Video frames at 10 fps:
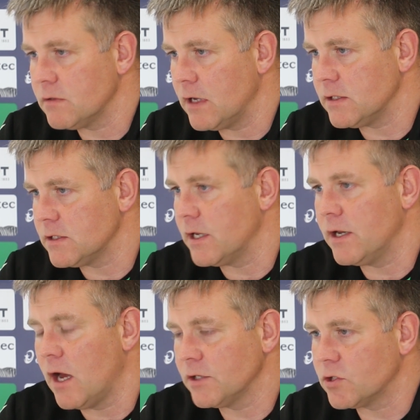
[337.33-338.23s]
As I
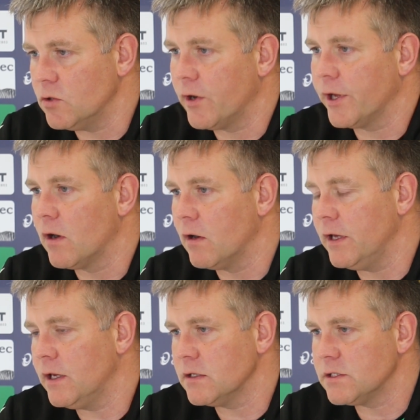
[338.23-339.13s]
said, not scoring
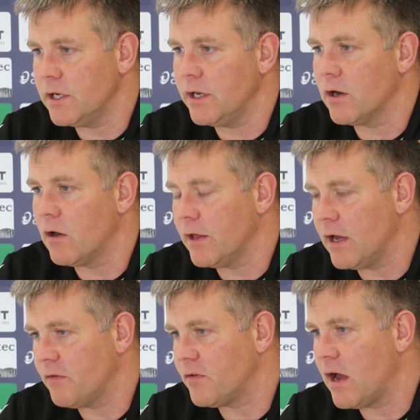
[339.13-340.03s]
early, conceding early
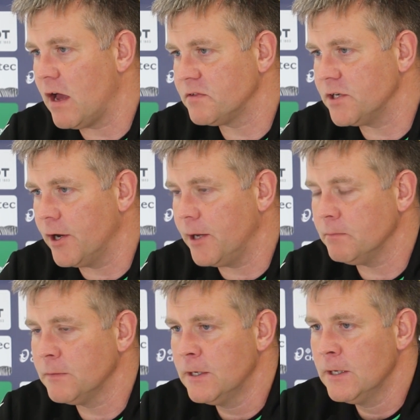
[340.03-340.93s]
after half time.